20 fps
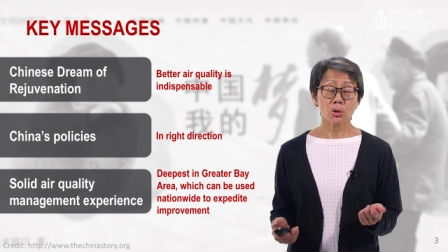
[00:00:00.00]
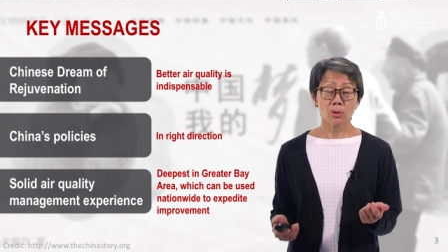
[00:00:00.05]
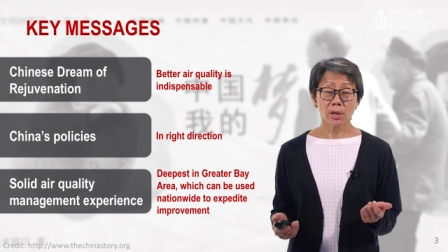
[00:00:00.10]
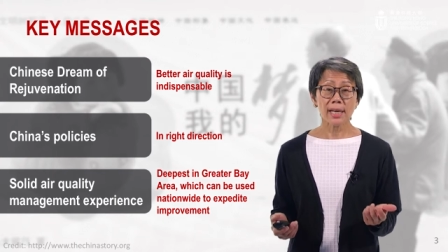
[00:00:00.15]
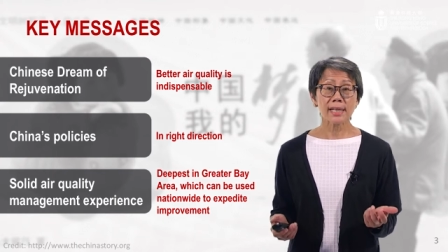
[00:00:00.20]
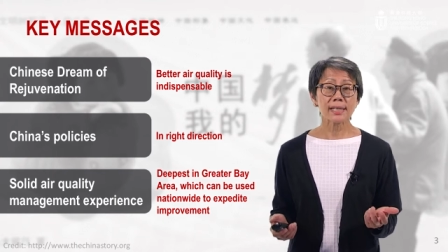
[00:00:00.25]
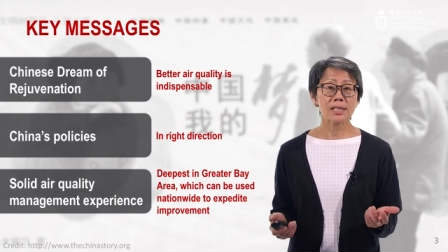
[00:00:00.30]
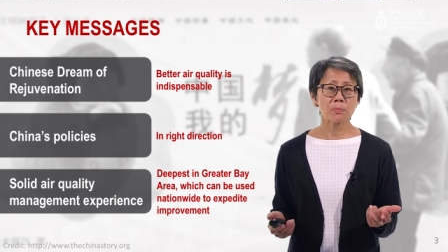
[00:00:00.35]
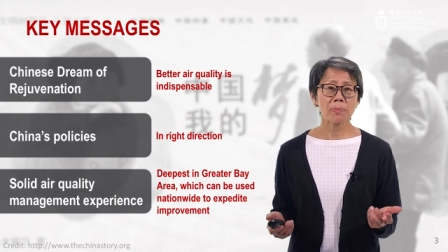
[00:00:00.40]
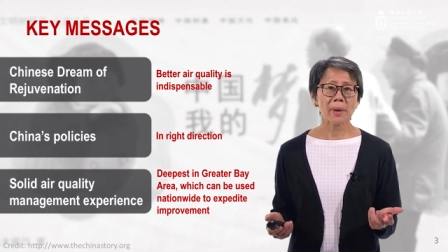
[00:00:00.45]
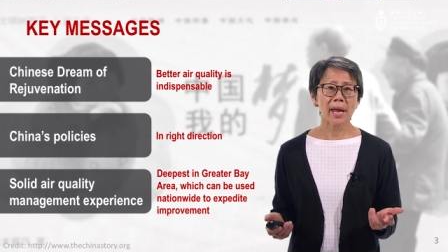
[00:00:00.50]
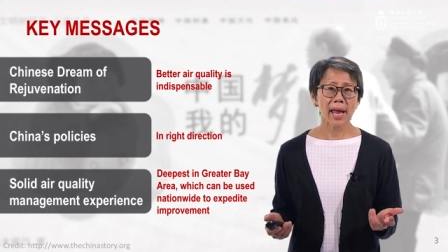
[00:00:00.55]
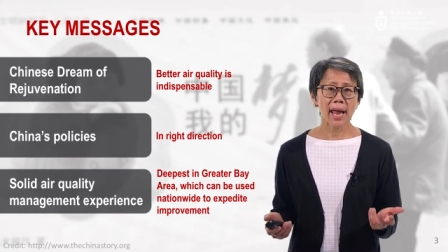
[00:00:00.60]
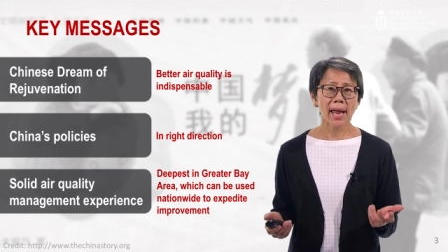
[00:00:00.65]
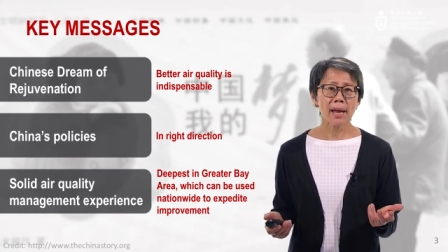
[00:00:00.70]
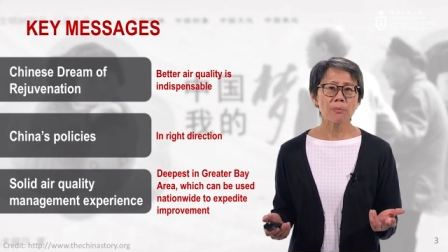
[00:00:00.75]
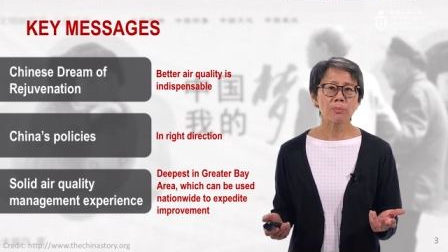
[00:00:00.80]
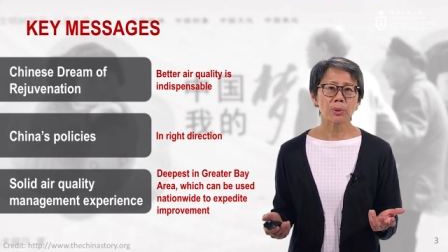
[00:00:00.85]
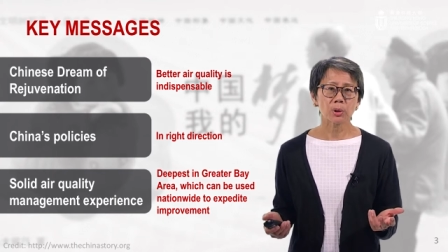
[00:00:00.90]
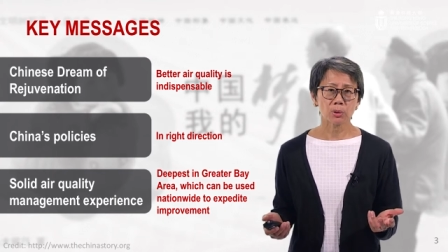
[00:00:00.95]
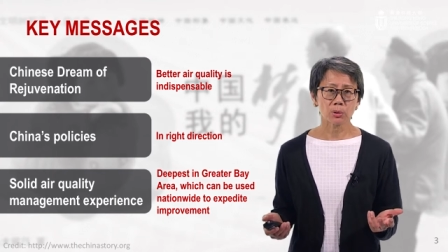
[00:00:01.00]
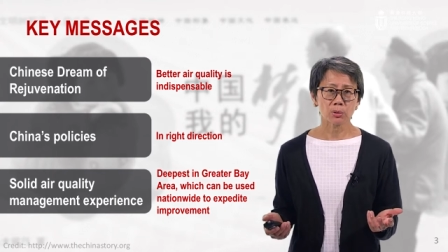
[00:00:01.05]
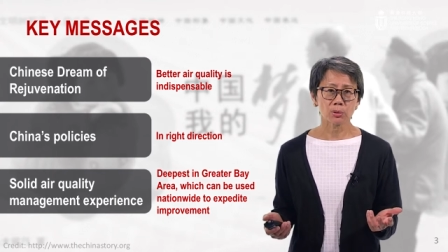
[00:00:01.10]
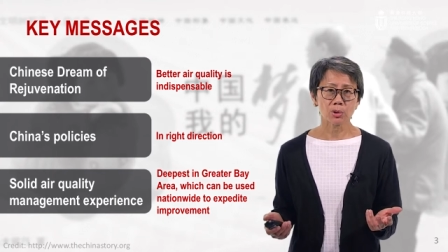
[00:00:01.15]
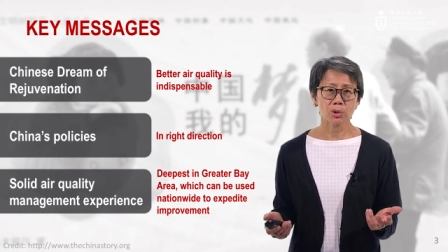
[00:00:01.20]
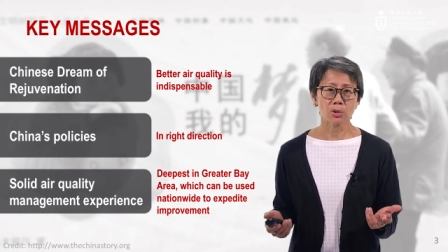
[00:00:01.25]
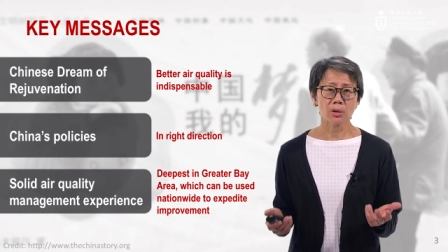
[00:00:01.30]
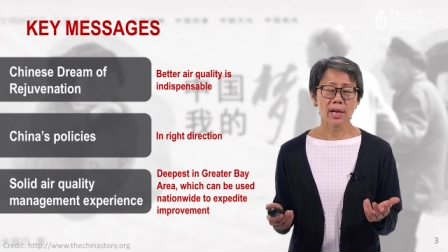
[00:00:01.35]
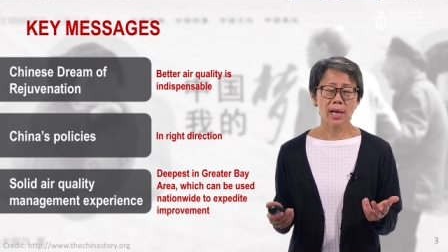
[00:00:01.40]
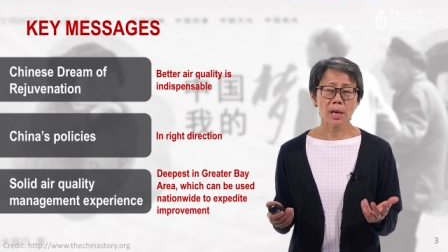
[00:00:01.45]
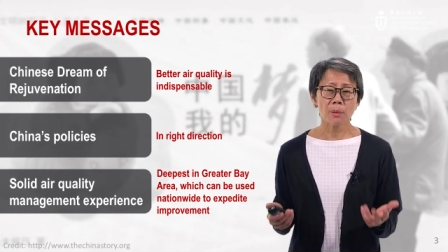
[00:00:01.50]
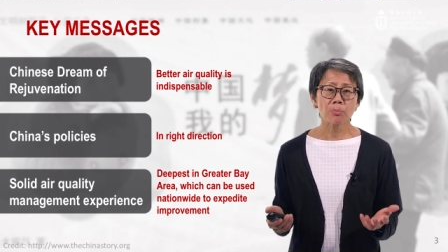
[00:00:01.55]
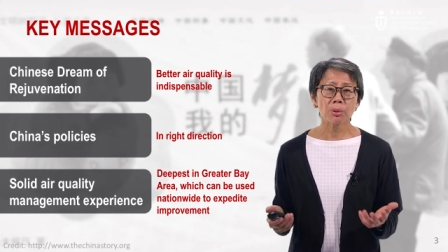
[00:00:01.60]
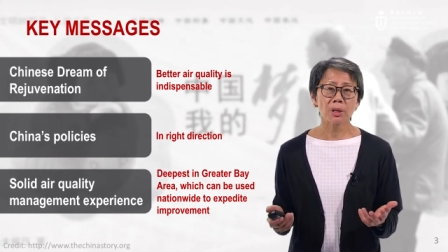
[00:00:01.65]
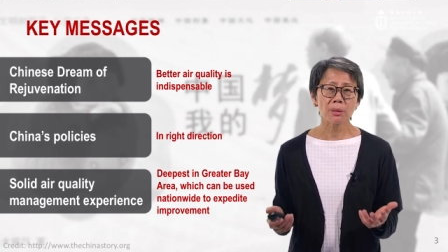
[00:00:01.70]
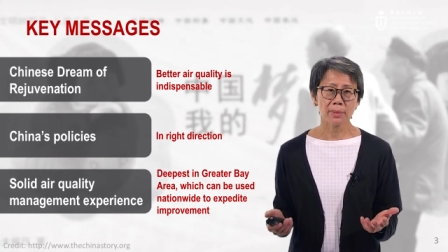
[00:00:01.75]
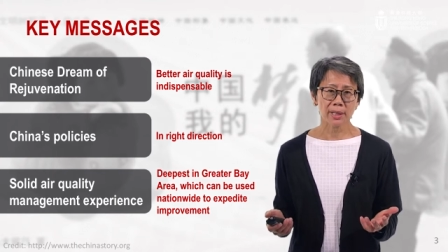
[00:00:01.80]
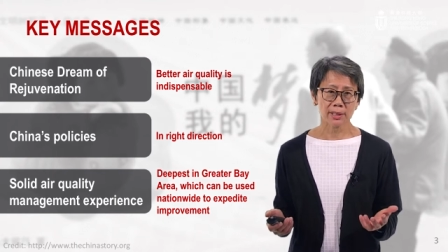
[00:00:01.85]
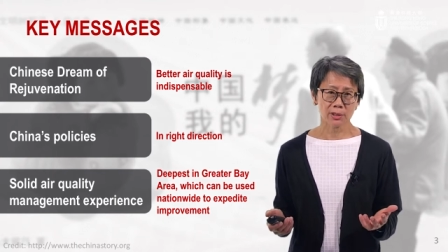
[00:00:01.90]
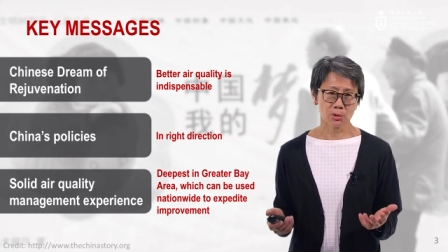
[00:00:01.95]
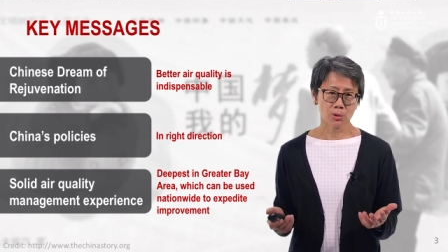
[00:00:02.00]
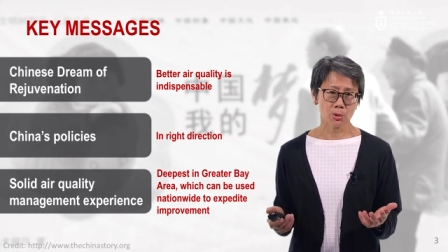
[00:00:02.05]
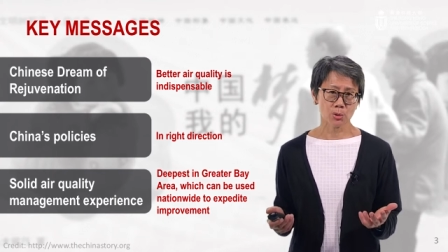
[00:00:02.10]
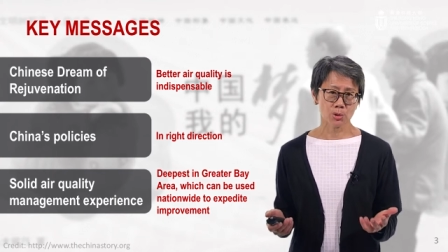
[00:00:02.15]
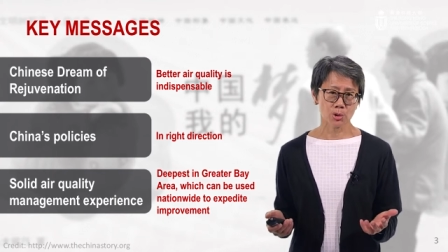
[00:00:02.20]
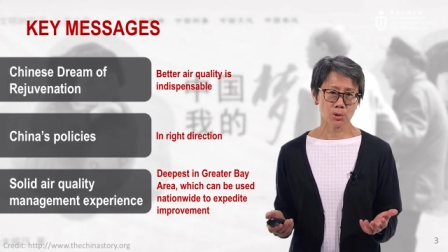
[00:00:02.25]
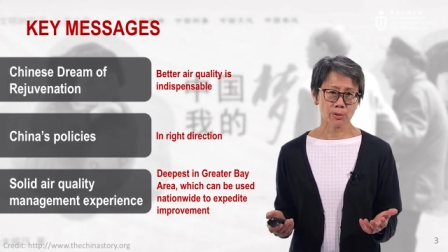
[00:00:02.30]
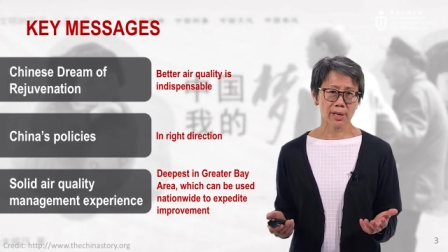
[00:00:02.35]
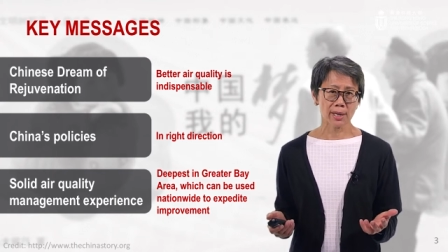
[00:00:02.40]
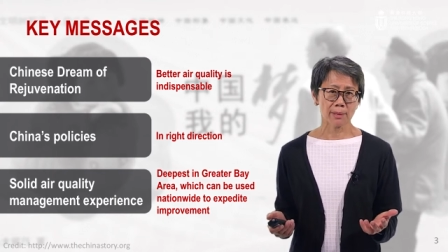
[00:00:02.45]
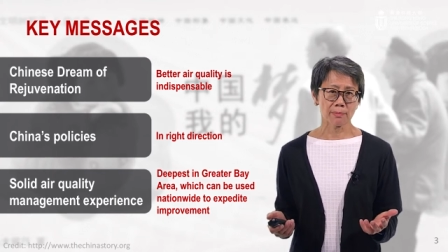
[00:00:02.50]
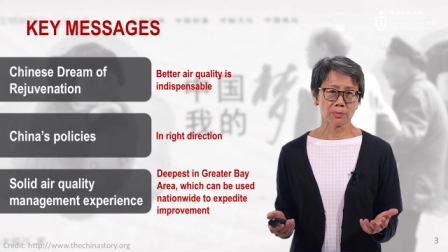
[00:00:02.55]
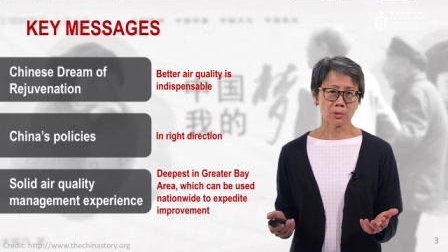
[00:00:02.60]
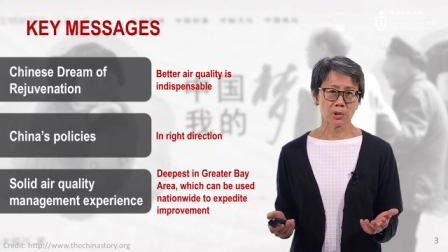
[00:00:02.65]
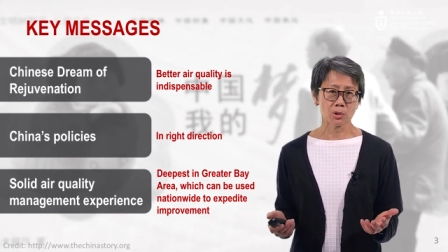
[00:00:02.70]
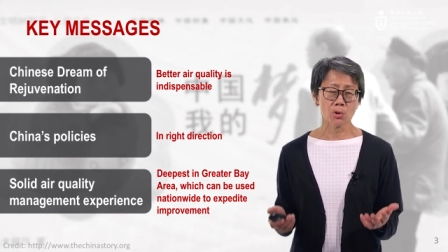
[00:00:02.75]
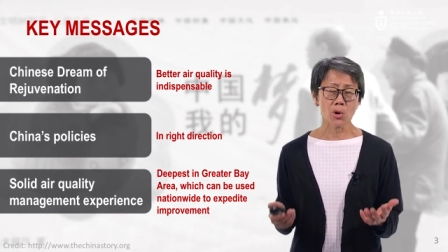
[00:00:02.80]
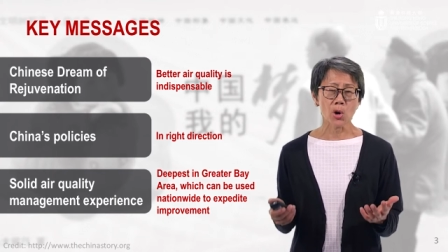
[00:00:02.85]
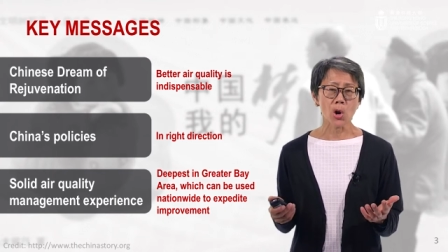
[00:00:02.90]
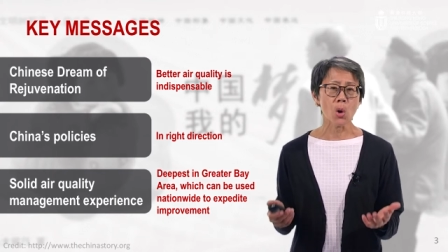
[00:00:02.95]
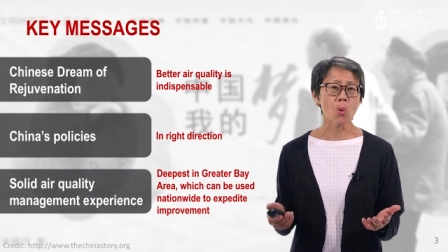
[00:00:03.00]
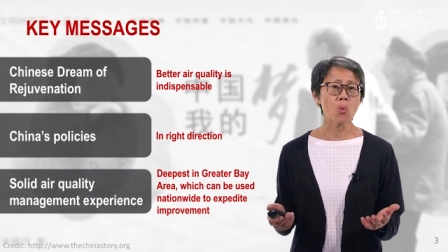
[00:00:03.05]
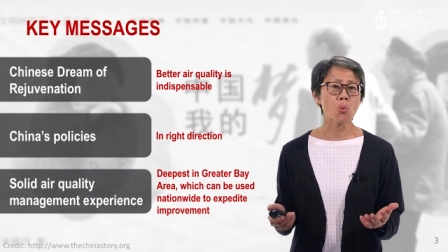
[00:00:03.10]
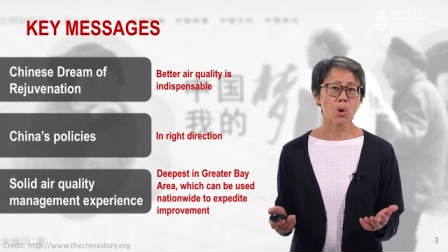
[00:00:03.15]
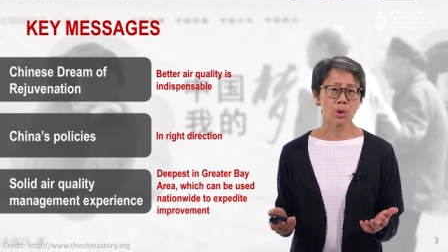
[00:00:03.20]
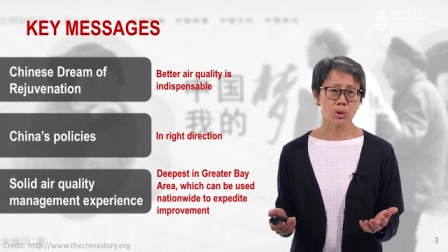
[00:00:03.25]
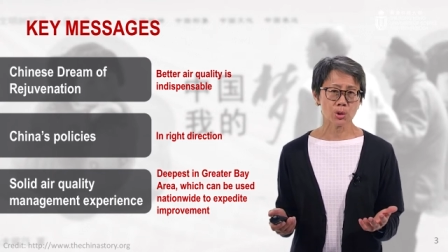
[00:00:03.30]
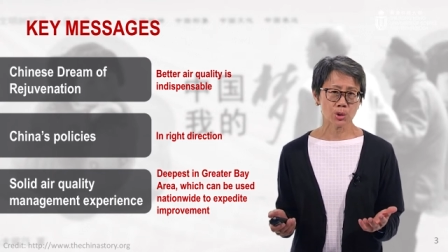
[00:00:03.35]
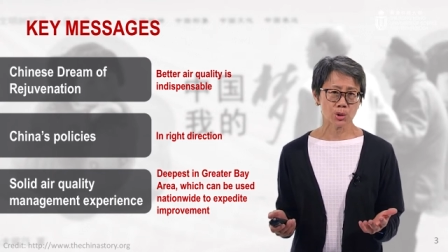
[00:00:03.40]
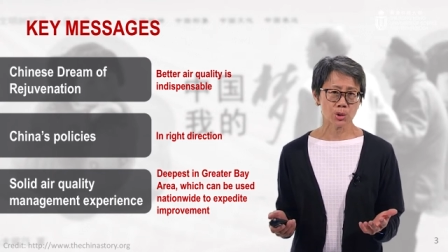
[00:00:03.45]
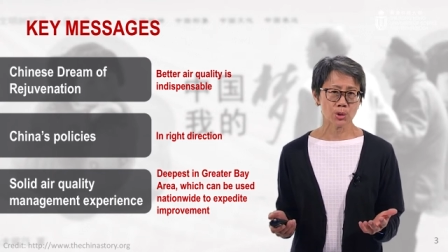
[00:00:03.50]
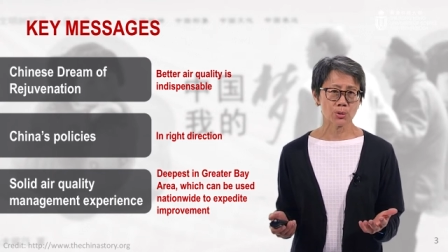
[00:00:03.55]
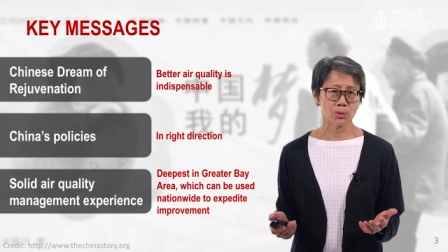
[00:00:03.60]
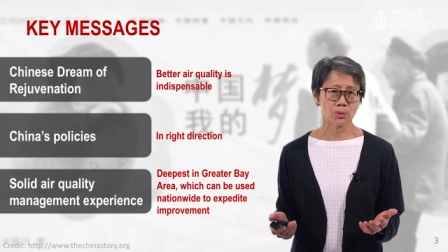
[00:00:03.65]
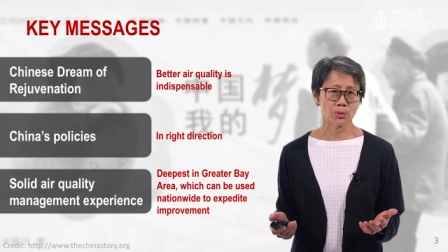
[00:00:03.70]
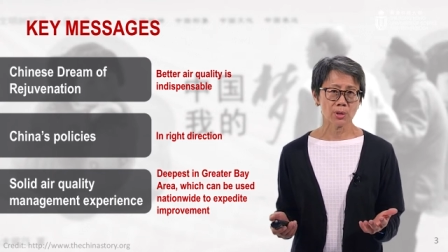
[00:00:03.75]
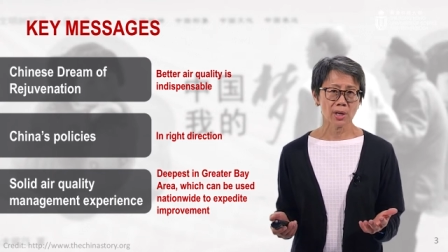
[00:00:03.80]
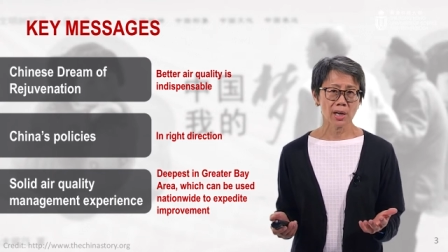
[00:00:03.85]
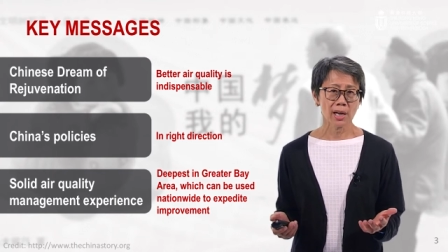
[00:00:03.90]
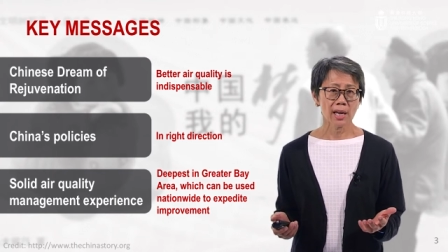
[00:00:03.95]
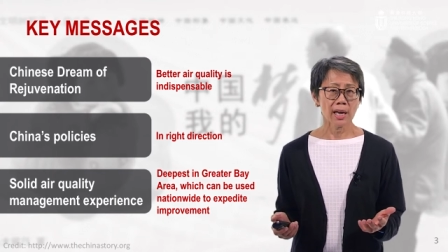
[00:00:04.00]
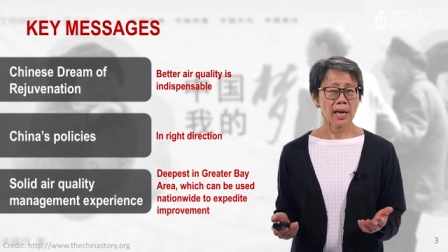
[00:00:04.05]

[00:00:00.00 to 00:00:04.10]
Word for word: You need to be able to implement your dream, to know what to do.